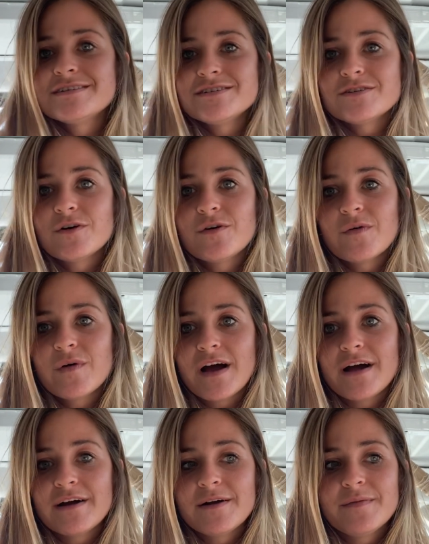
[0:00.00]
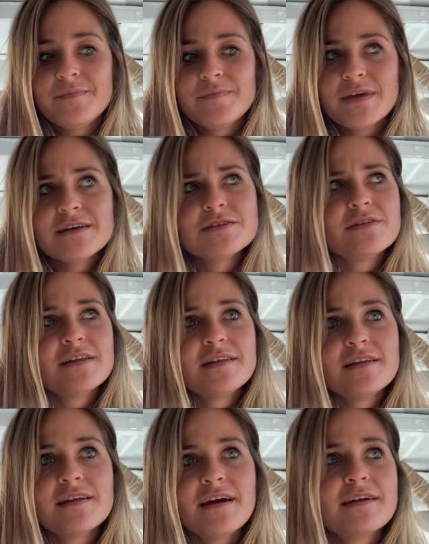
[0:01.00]
So yes,
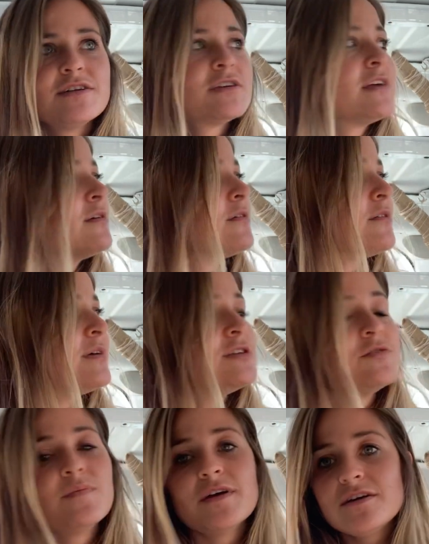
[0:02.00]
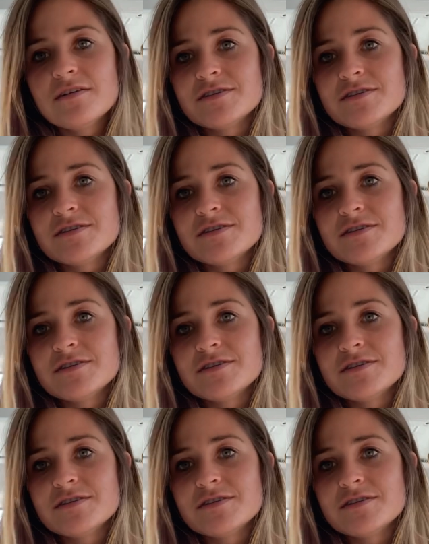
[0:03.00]
then I just can go to the restroom there.